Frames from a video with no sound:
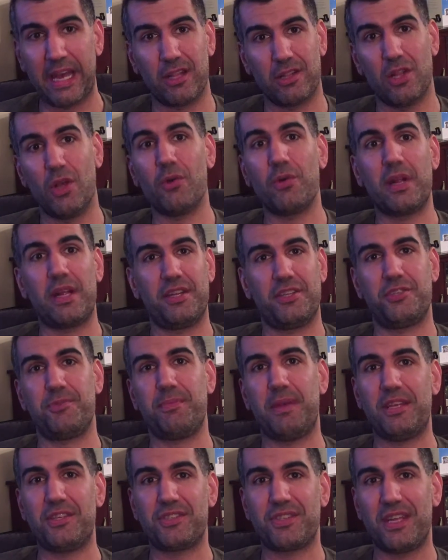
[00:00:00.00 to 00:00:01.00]
alone on a
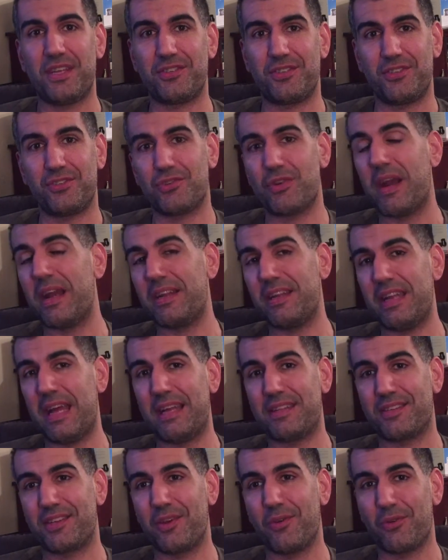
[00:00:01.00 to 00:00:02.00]
space station trying
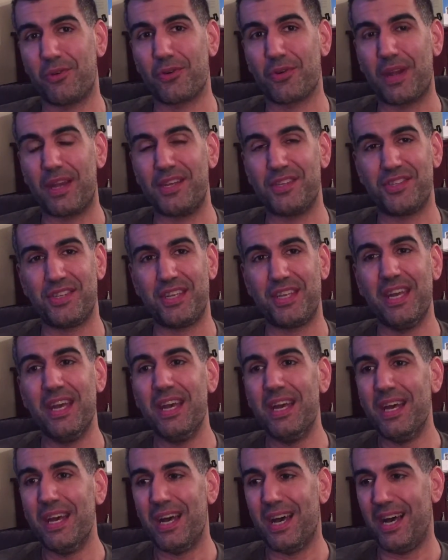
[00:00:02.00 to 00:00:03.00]
not to go crazy.
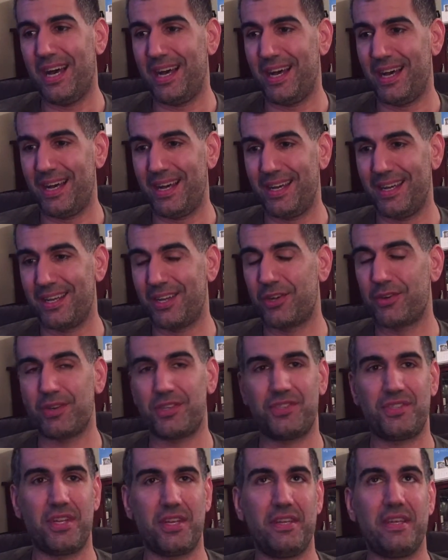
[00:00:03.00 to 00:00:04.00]
Chris
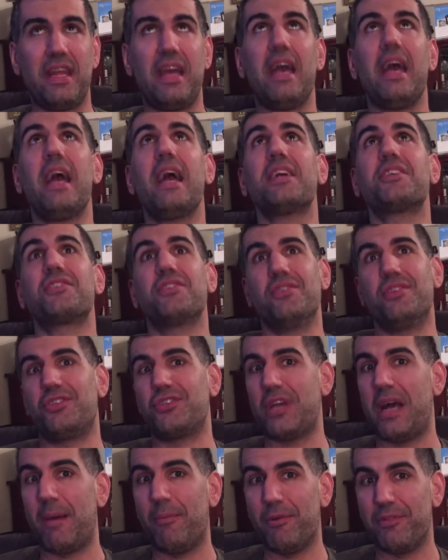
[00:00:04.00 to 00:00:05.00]
did an excellent
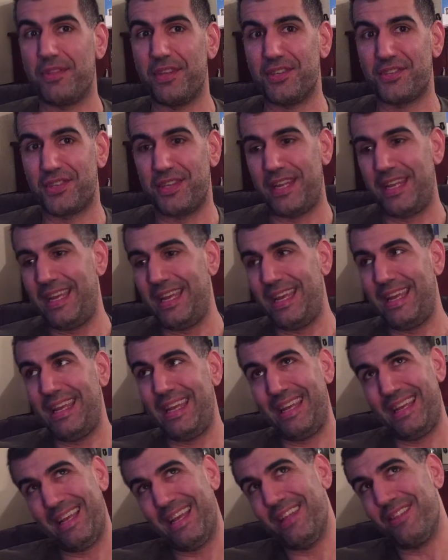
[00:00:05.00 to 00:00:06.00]
job with this, and
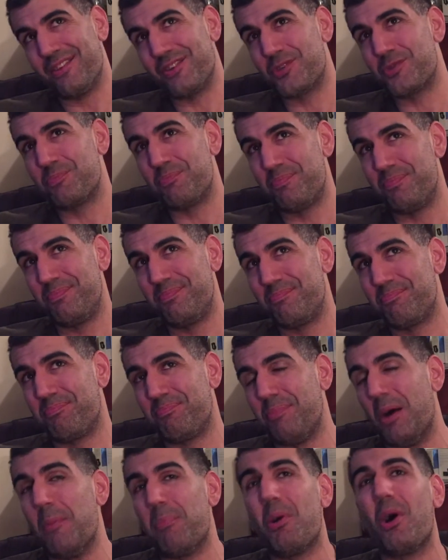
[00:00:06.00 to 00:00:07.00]
there's
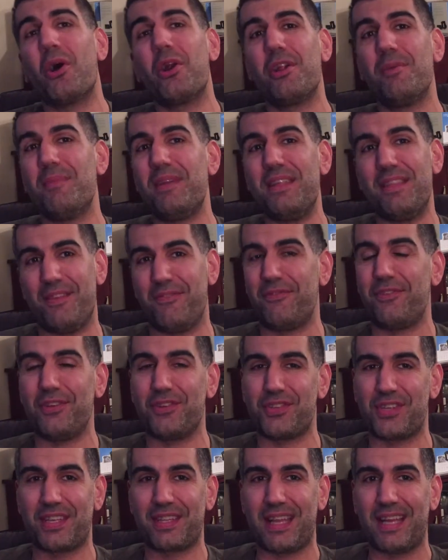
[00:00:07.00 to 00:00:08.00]
a part of me that feels
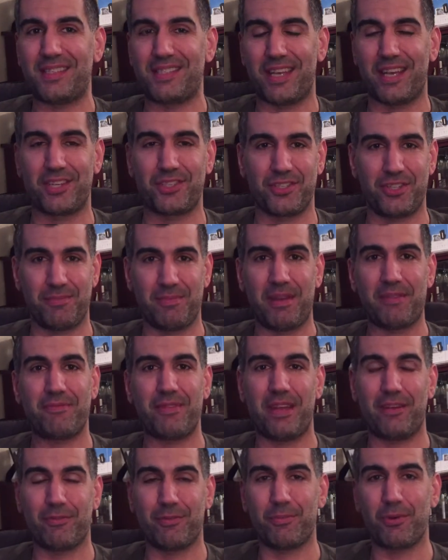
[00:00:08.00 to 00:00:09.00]
like that's actually my
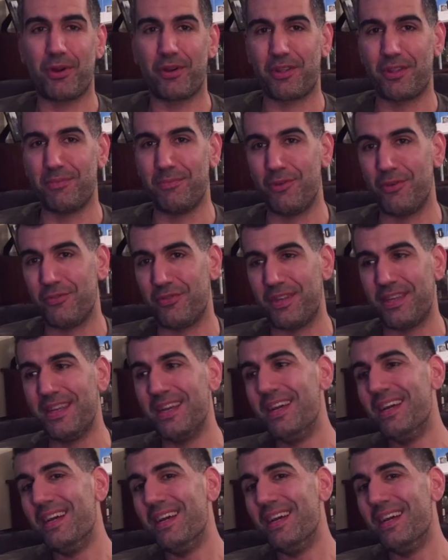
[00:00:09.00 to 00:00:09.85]
favorite part of the movie.